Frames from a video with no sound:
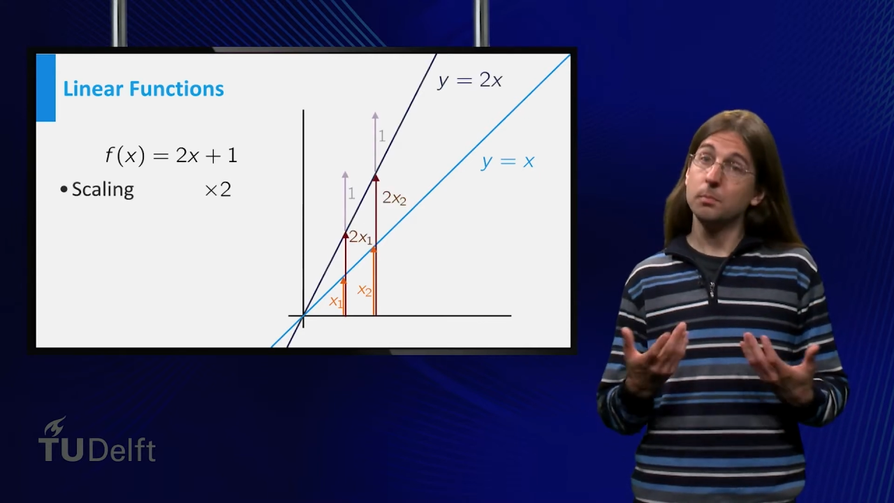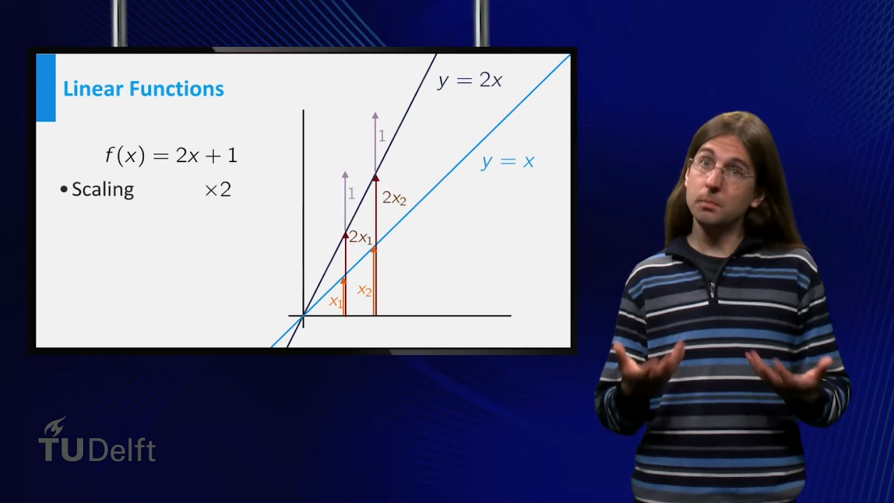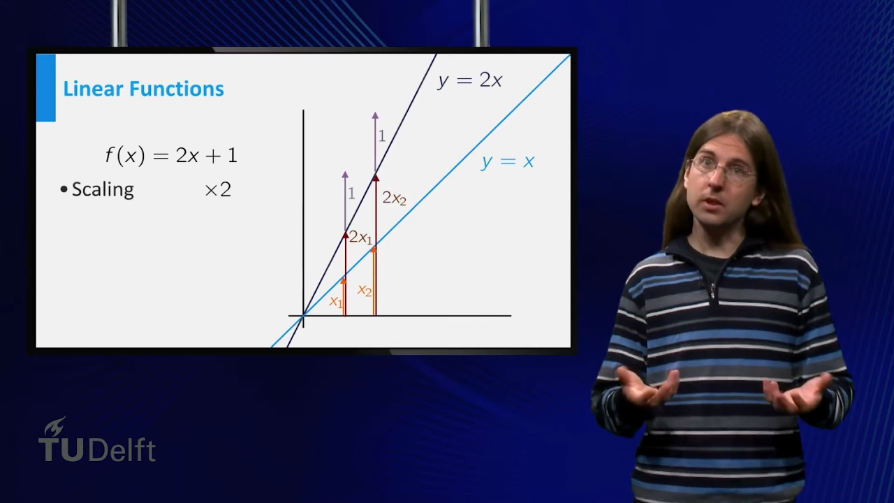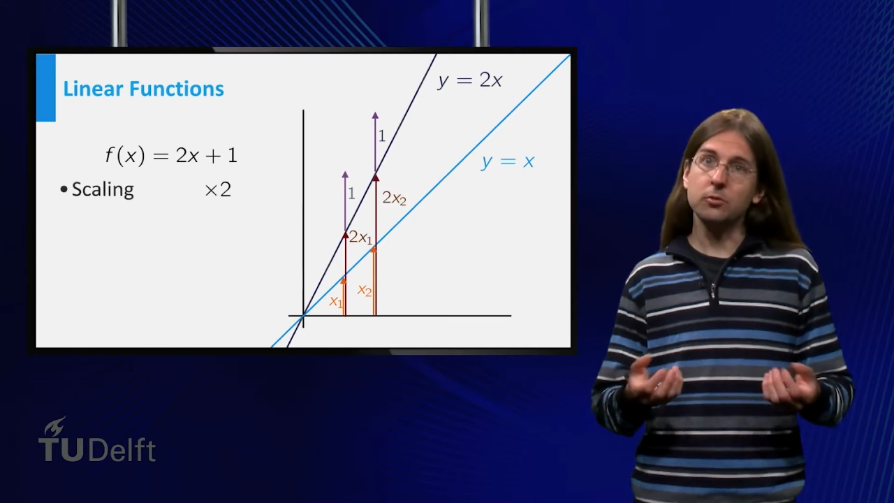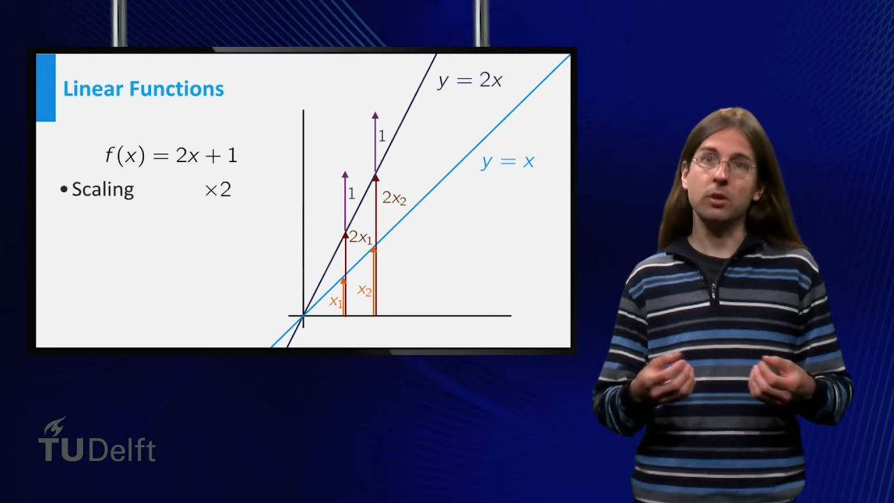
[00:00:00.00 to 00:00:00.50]

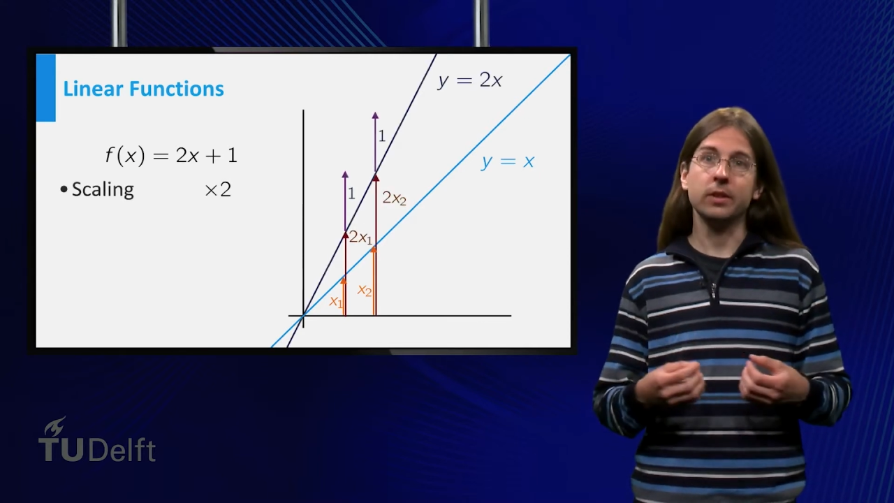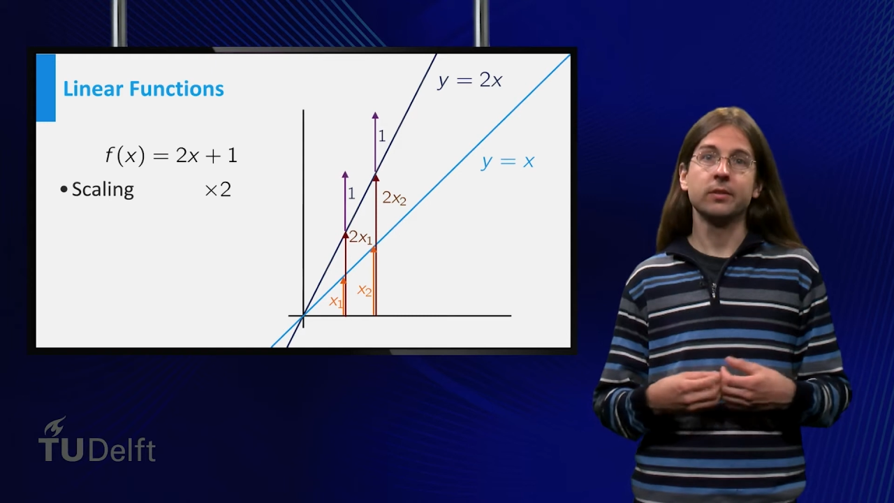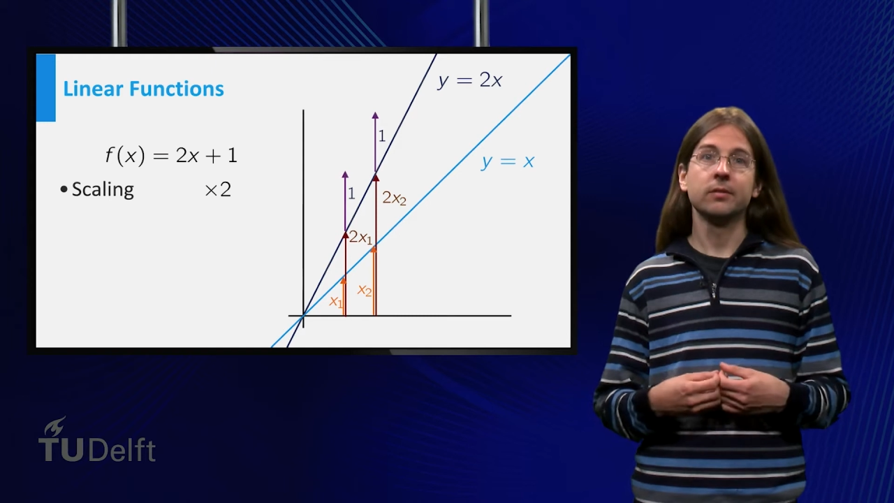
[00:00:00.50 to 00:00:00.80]
plus one.